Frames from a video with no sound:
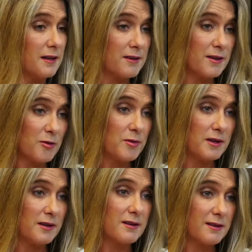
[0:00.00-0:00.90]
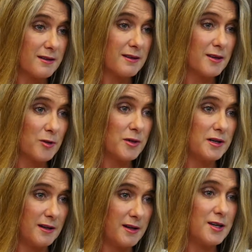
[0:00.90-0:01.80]
think it'll be
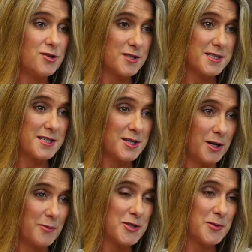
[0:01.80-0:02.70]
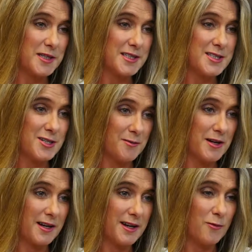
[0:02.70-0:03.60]
an interesting time in 20 years' time,
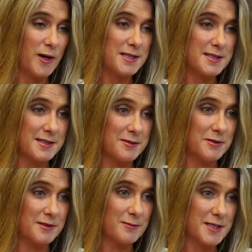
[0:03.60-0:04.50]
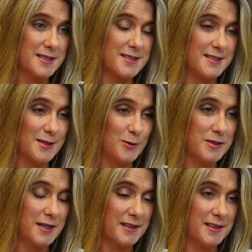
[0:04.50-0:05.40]
and I can't wait to see what Western Sydney
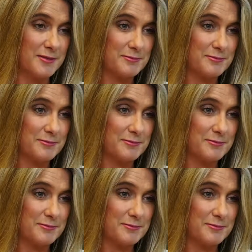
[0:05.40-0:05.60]
looks like then.